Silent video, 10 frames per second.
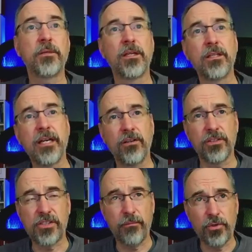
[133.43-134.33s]
Now,
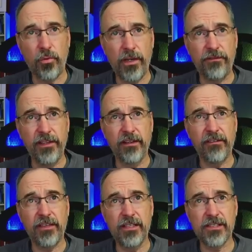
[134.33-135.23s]
December 25th
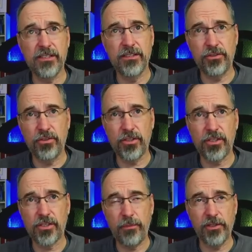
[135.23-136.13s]
isn't just a
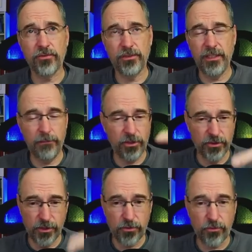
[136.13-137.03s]
special day because
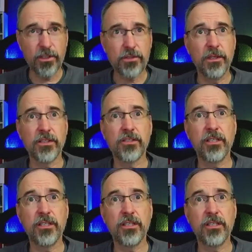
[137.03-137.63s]
it's Christmas.